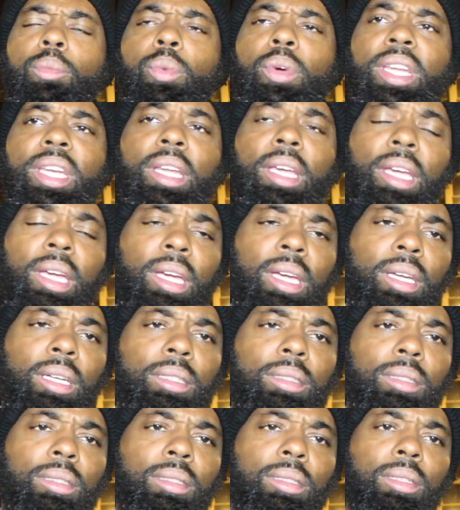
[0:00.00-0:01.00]
we
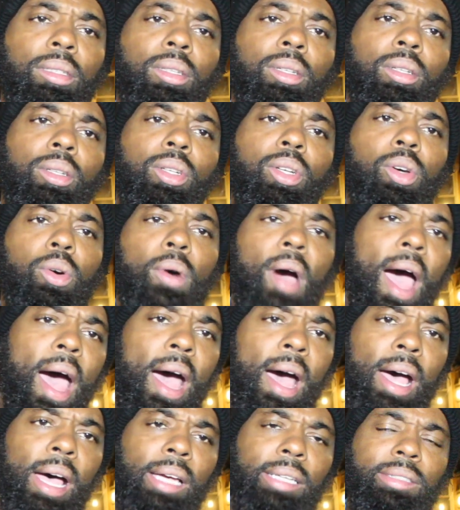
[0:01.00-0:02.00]
need new
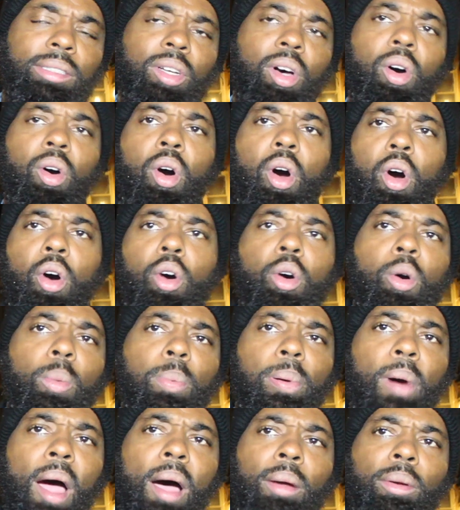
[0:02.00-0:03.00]
eyes on old
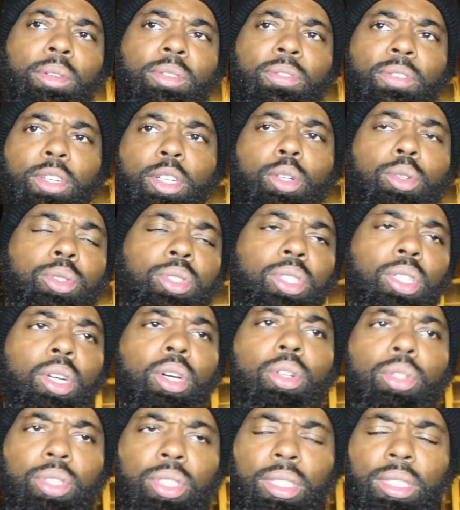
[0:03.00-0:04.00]
problems for new
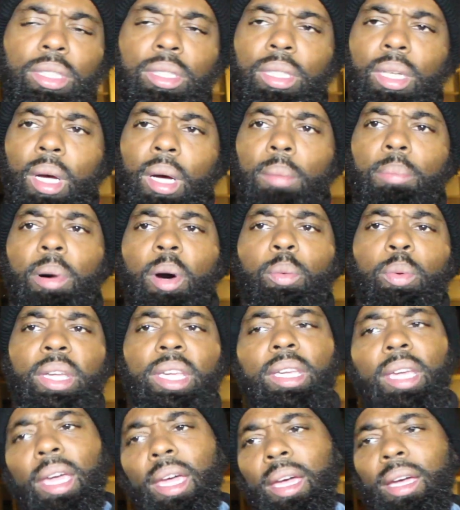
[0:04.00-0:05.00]
solutions, but
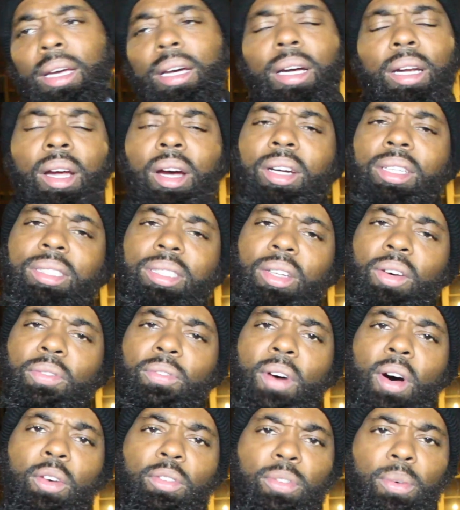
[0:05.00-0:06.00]
we can't cut
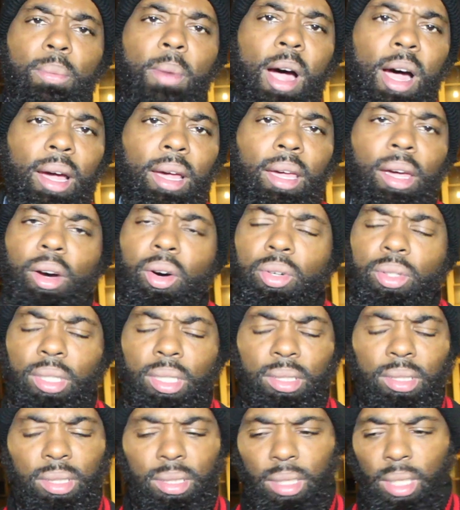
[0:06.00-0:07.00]
ourselves off from our
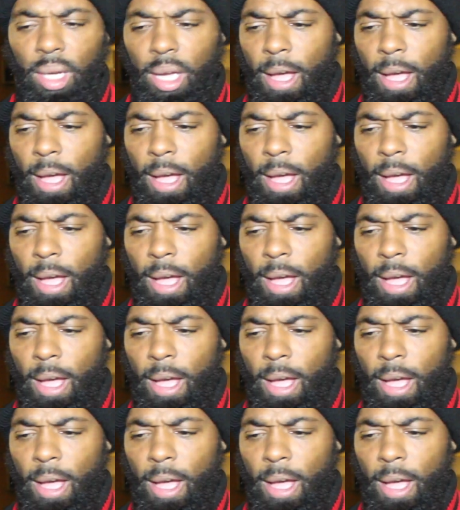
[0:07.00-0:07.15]
elders.